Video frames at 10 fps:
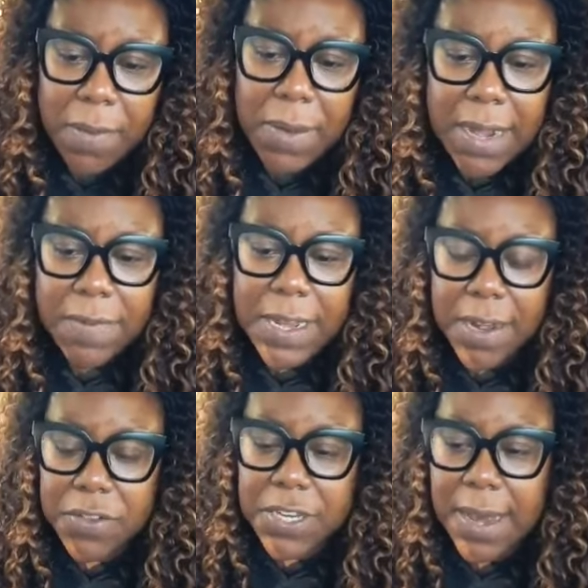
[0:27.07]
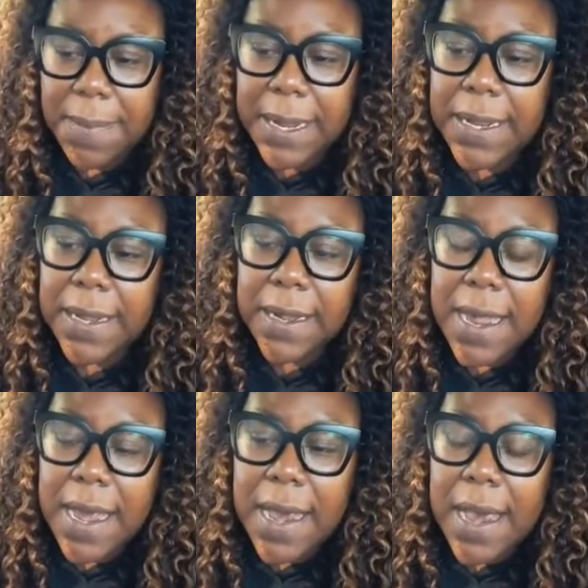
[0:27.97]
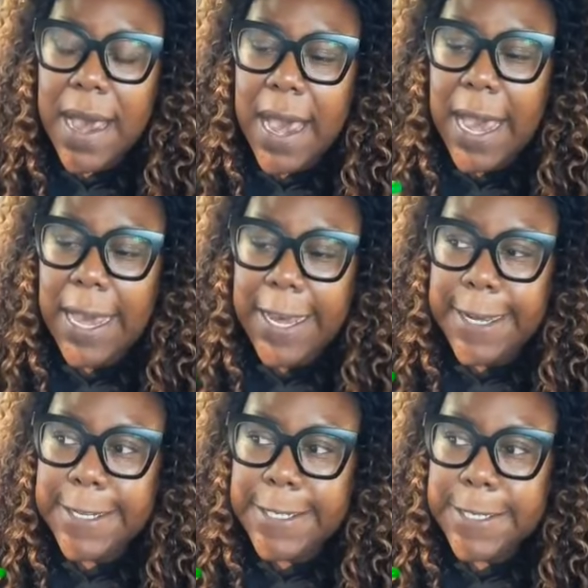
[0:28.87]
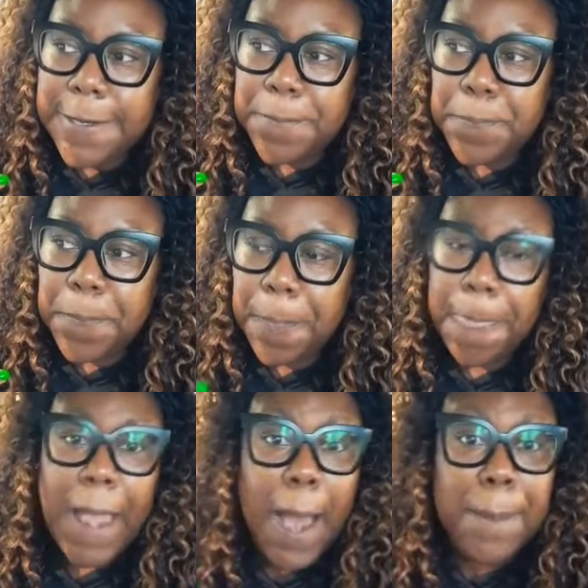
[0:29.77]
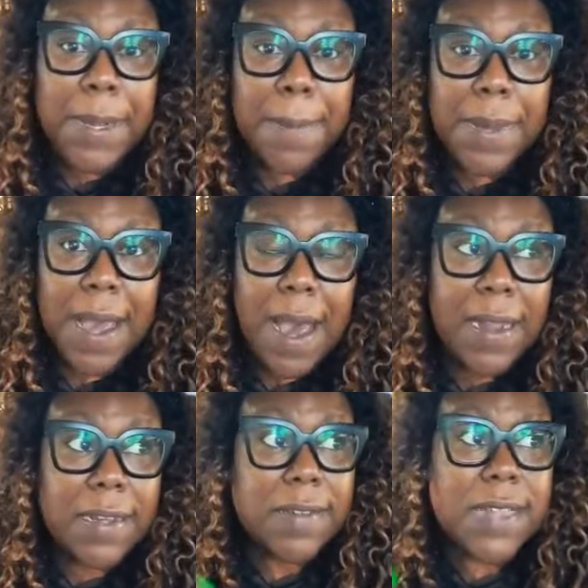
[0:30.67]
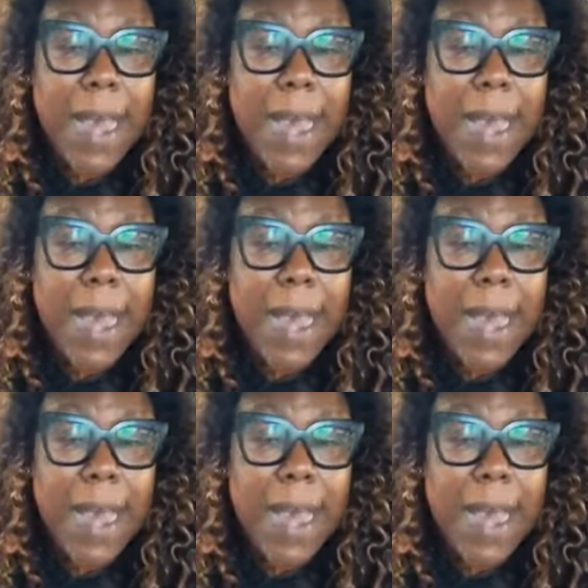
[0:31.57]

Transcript: We had a video chat meeting, and I'm going to be honest.